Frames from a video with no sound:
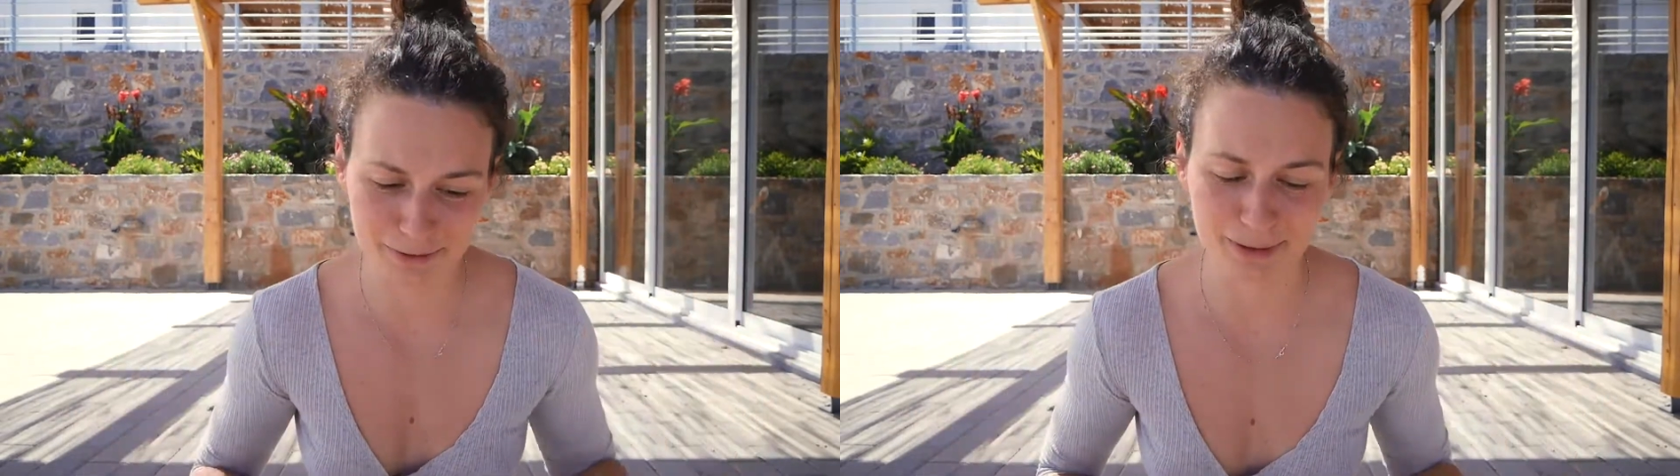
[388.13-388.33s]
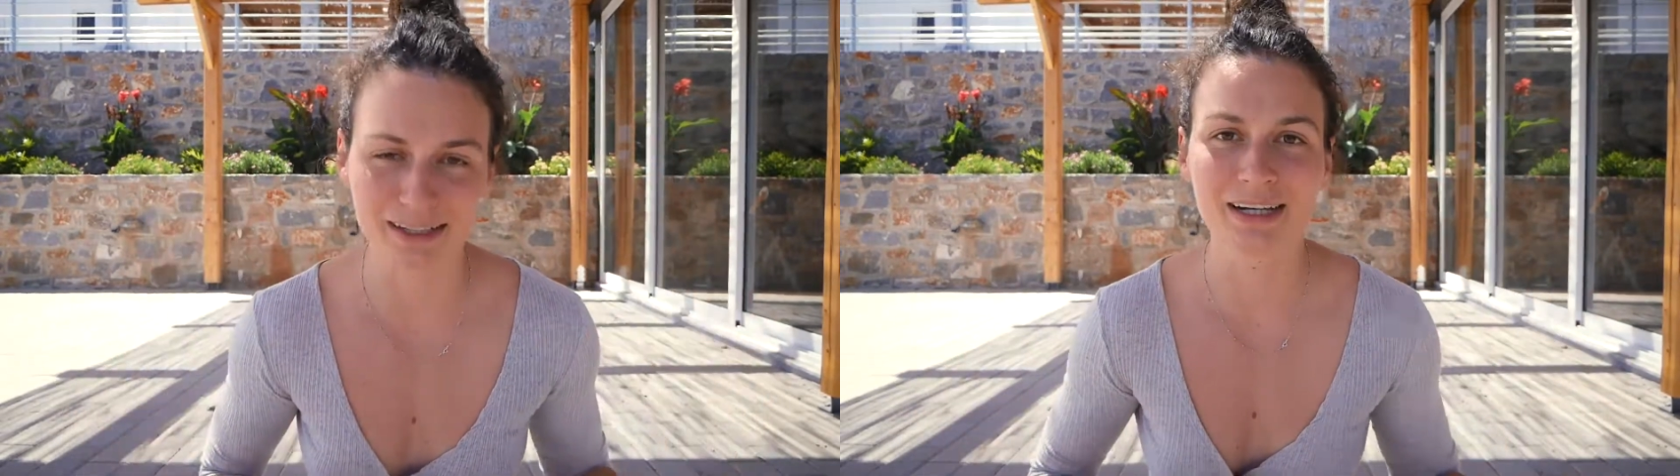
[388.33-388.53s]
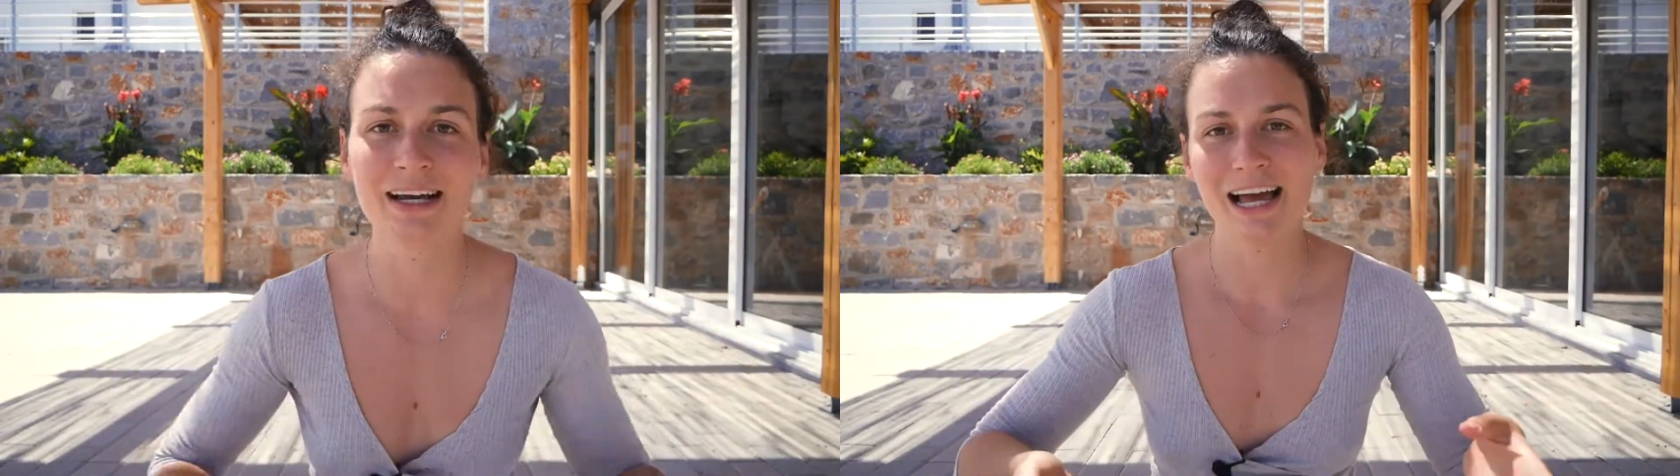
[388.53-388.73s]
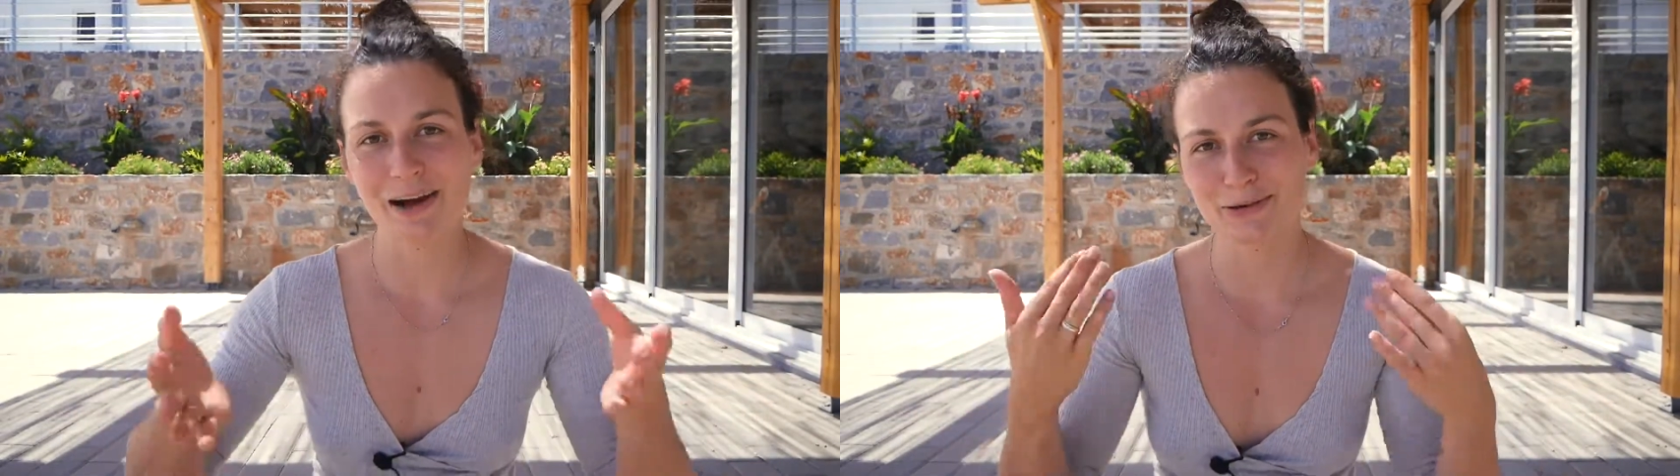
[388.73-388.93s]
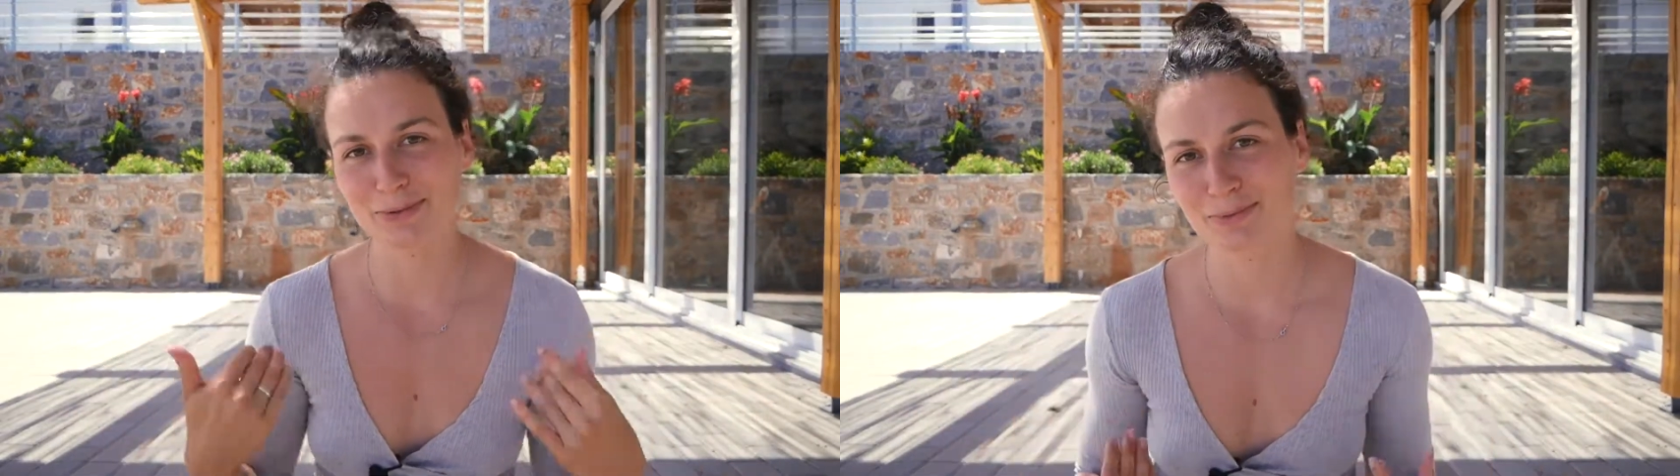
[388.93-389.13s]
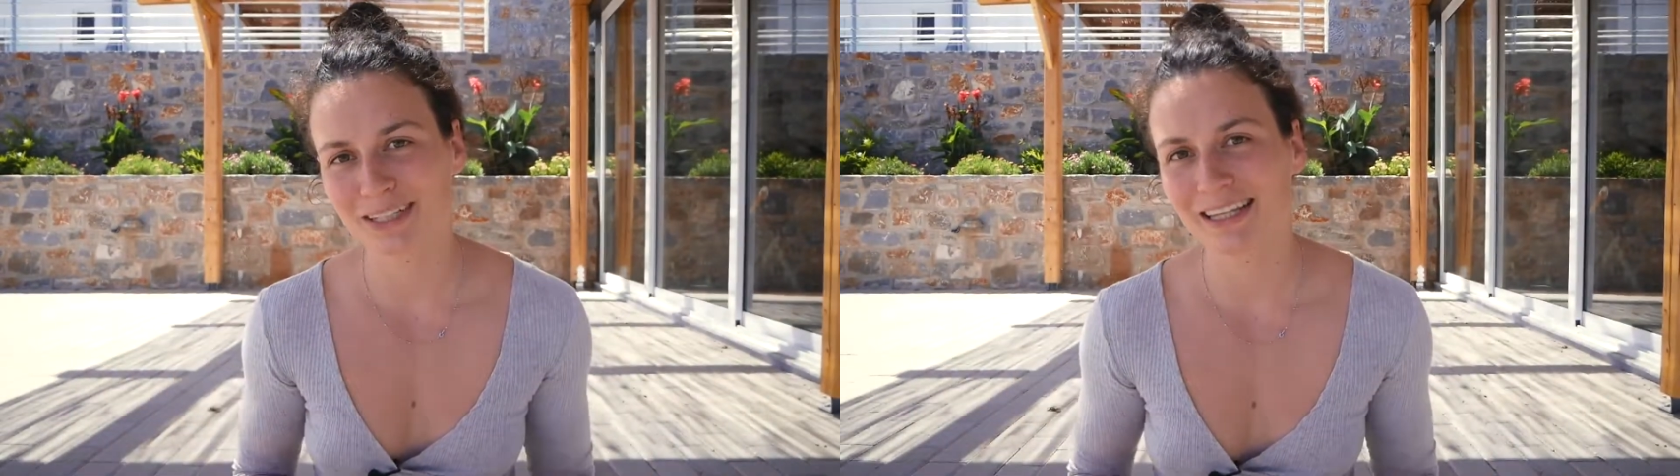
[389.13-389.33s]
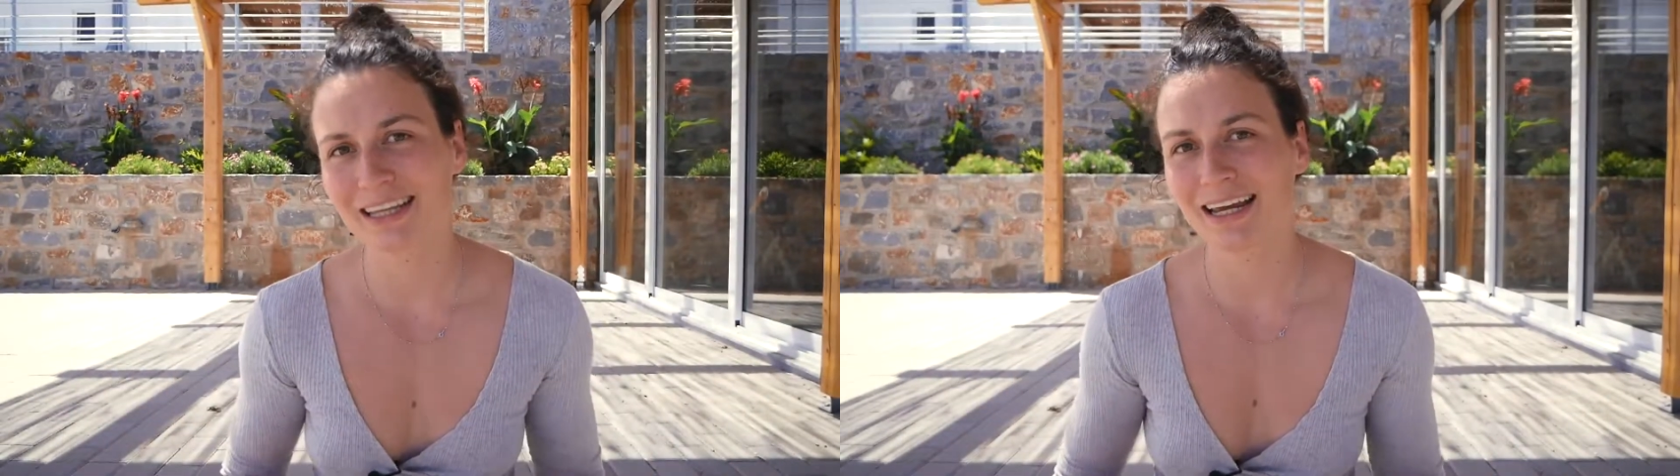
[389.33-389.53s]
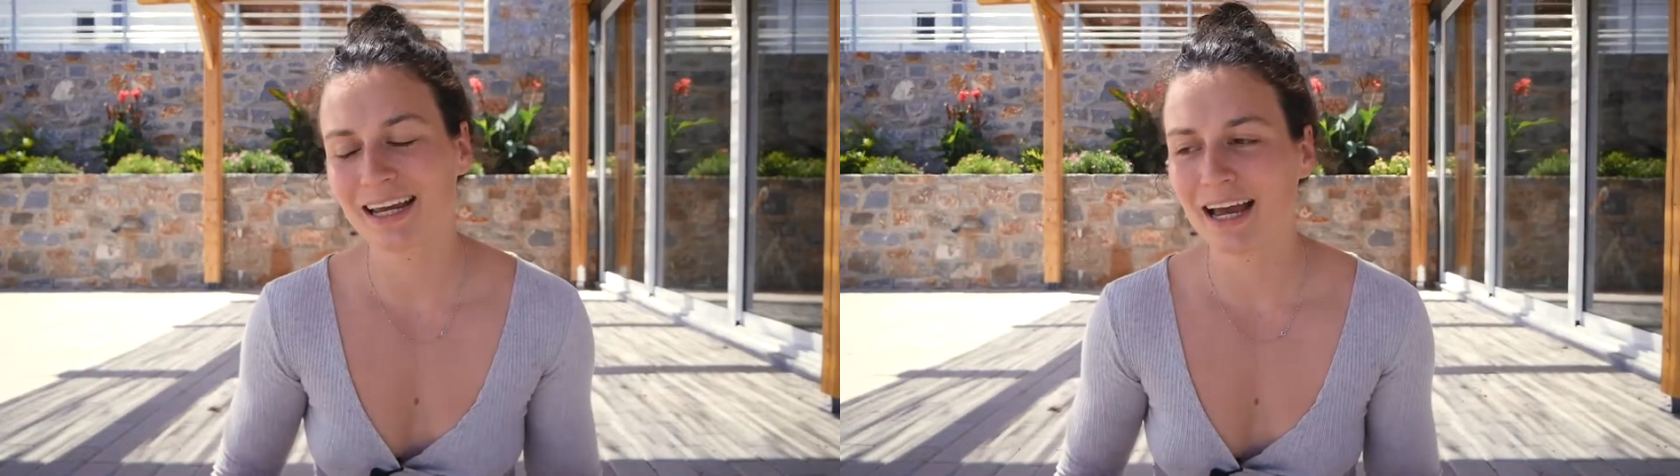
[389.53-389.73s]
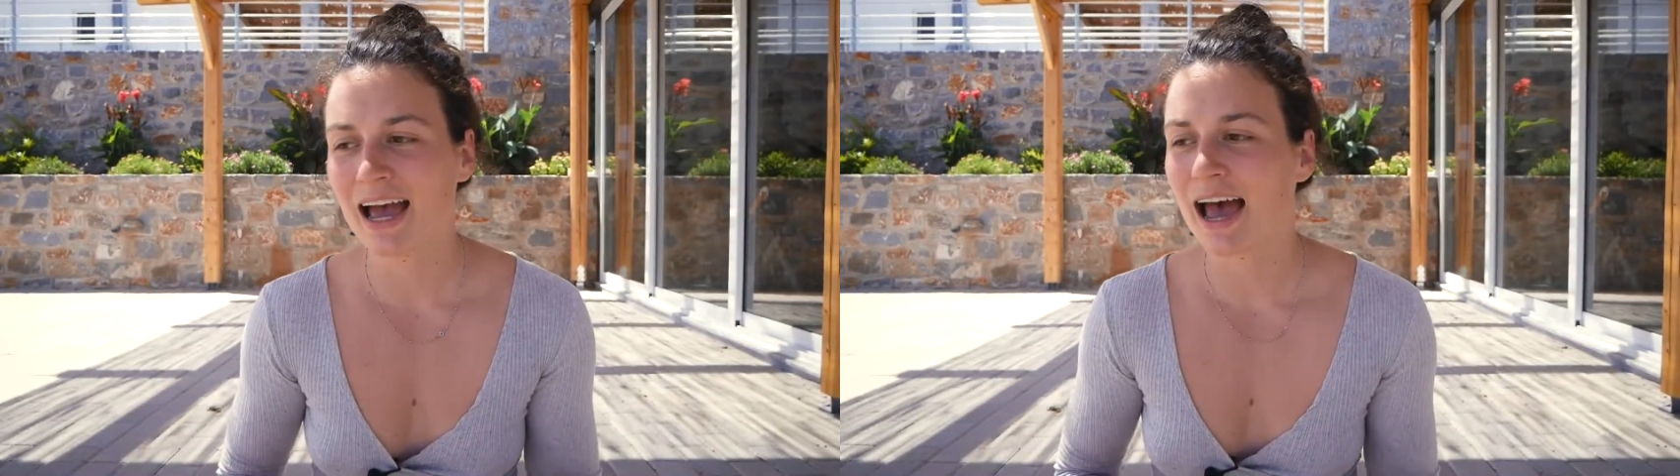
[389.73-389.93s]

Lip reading: well. I was breathing.